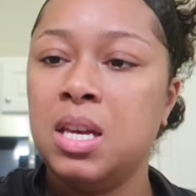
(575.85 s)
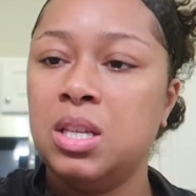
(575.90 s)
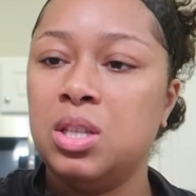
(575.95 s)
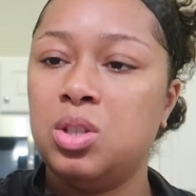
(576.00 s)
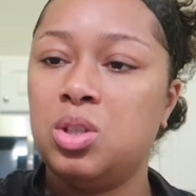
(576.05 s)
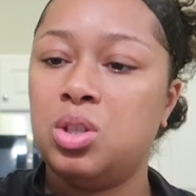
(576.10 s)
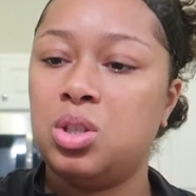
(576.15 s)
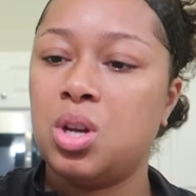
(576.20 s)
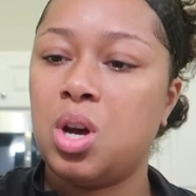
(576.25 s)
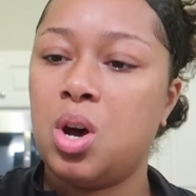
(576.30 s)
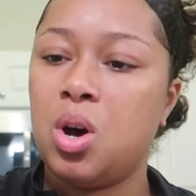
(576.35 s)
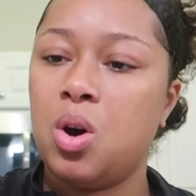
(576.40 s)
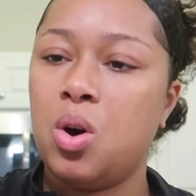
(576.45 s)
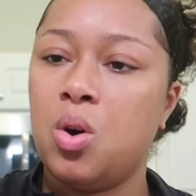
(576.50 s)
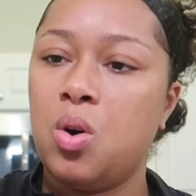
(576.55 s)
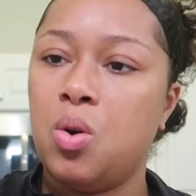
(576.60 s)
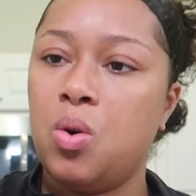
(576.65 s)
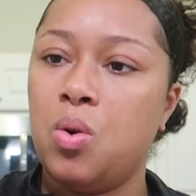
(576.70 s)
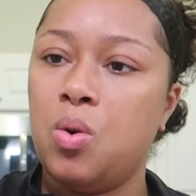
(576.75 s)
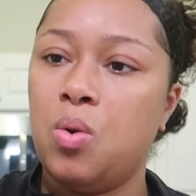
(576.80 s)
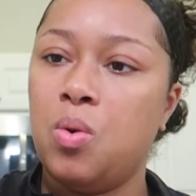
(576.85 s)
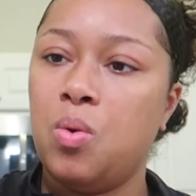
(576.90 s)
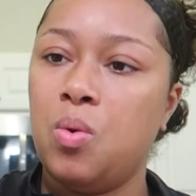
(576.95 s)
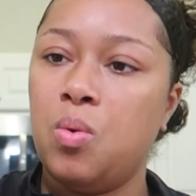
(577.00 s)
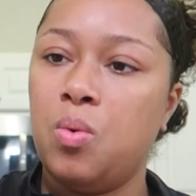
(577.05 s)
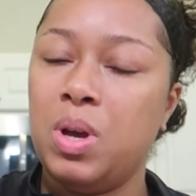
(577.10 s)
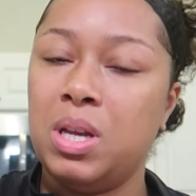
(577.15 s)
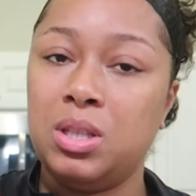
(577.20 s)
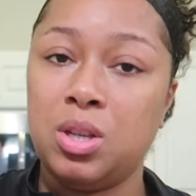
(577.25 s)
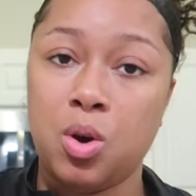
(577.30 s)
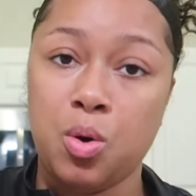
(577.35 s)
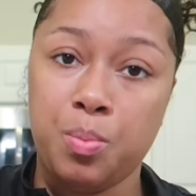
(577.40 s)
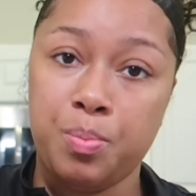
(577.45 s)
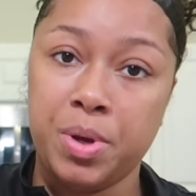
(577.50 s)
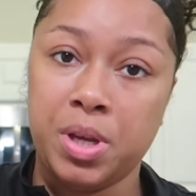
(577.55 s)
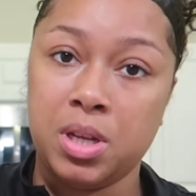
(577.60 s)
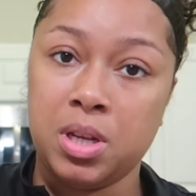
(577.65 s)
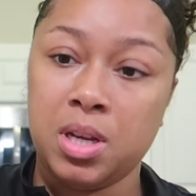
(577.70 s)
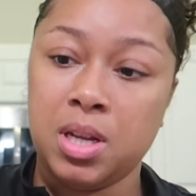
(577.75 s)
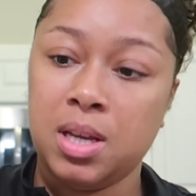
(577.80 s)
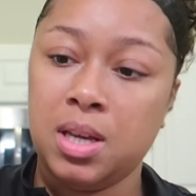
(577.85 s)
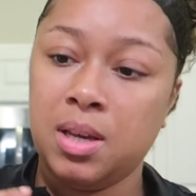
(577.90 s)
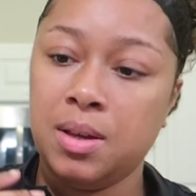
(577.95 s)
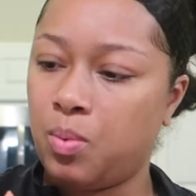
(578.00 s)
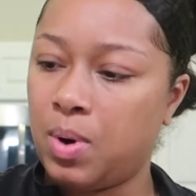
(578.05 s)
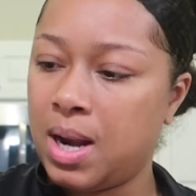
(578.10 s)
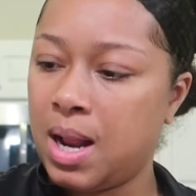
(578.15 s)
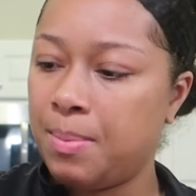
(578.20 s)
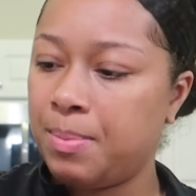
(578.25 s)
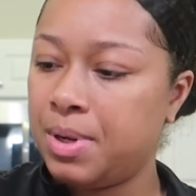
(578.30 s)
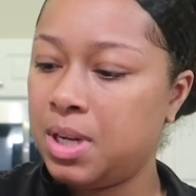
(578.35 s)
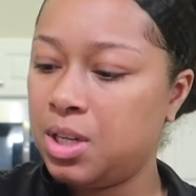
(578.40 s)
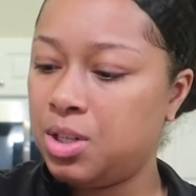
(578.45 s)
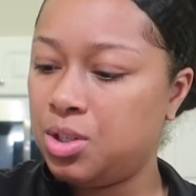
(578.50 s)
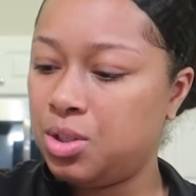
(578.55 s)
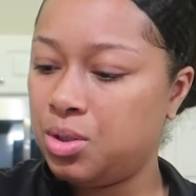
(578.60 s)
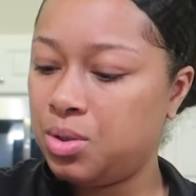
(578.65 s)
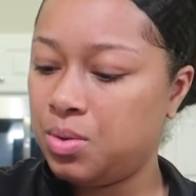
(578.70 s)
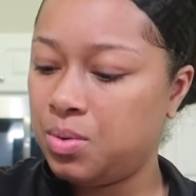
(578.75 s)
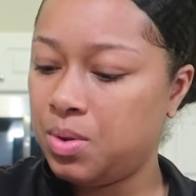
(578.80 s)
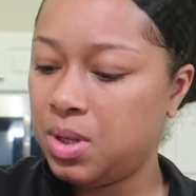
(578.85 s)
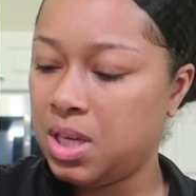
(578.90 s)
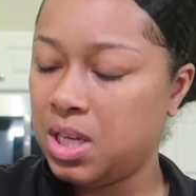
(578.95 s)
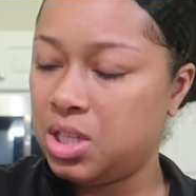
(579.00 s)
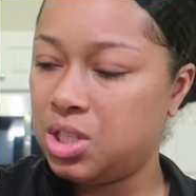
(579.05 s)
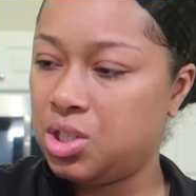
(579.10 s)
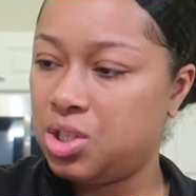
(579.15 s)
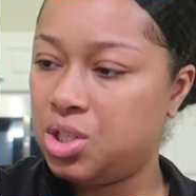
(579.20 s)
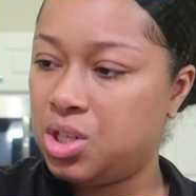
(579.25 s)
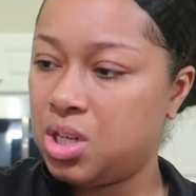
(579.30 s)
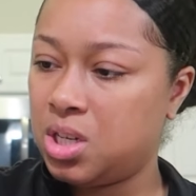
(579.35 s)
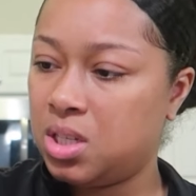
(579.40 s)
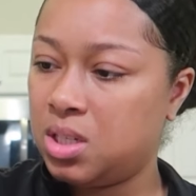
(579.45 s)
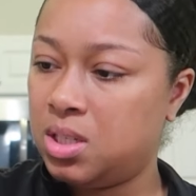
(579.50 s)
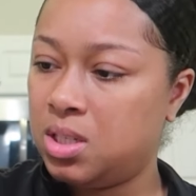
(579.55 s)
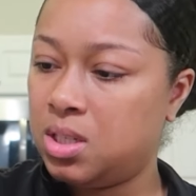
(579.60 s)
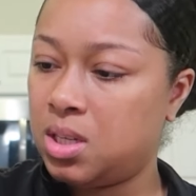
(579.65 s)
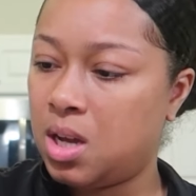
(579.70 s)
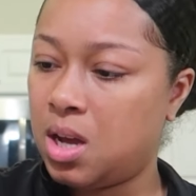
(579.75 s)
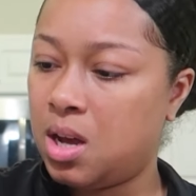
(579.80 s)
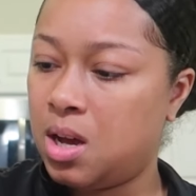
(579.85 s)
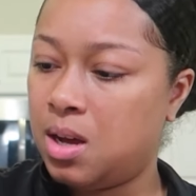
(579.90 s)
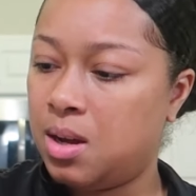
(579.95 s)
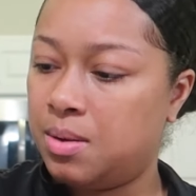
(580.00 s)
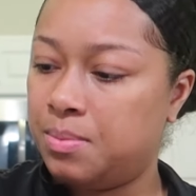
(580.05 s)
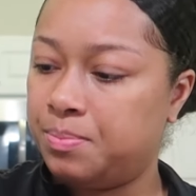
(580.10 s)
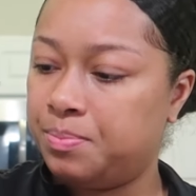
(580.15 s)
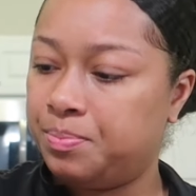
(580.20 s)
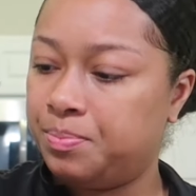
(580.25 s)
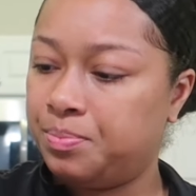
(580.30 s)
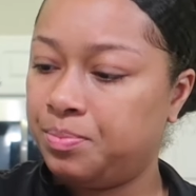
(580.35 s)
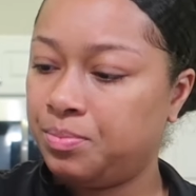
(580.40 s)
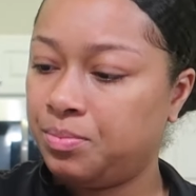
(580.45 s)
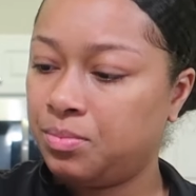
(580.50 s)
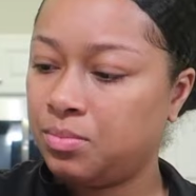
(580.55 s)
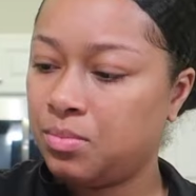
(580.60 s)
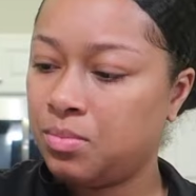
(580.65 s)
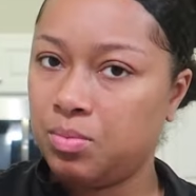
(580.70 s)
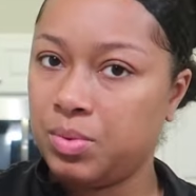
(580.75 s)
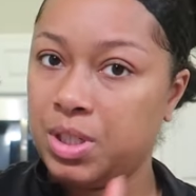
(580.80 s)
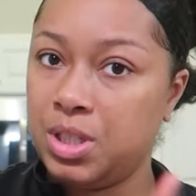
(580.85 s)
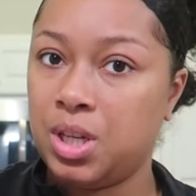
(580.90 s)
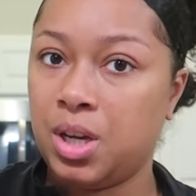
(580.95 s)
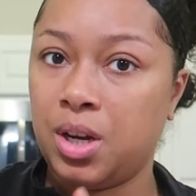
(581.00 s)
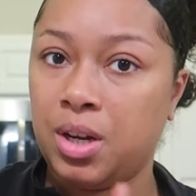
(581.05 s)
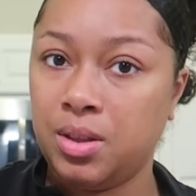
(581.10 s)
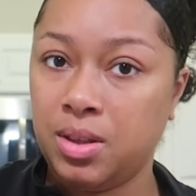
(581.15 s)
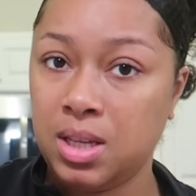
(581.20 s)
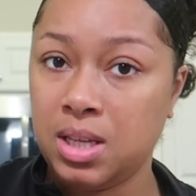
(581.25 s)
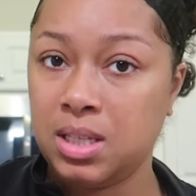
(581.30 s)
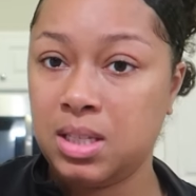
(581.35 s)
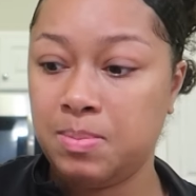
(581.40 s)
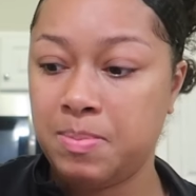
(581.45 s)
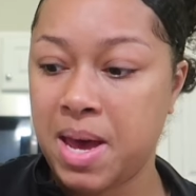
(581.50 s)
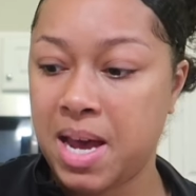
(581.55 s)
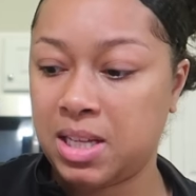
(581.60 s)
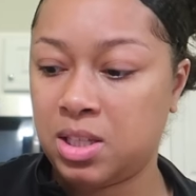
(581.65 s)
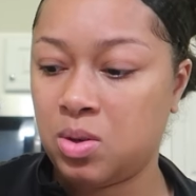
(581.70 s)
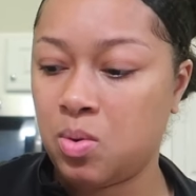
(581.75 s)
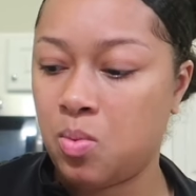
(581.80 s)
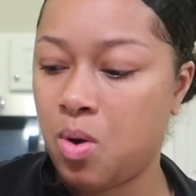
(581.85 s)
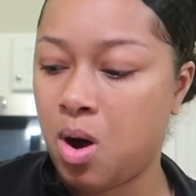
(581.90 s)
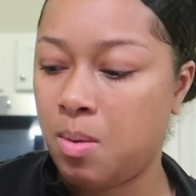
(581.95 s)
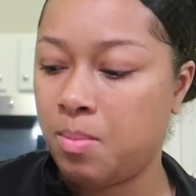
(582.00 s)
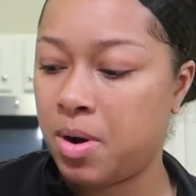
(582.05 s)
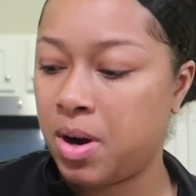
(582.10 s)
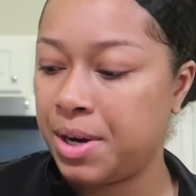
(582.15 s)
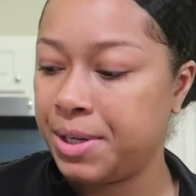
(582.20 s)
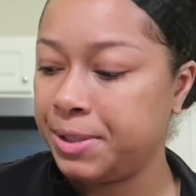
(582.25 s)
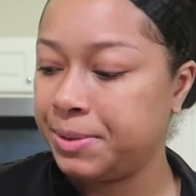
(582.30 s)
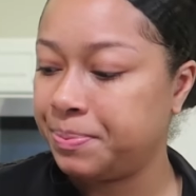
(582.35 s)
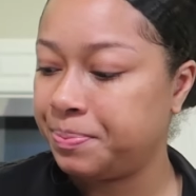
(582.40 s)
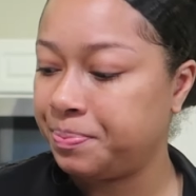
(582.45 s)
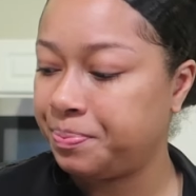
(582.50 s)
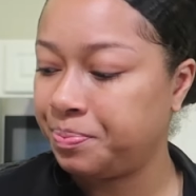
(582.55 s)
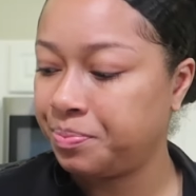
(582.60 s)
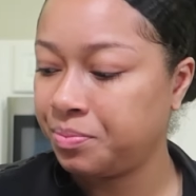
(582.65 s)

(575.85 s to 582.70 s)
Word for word: So it's open. What I'm gonna do is just um, return this back to Walmart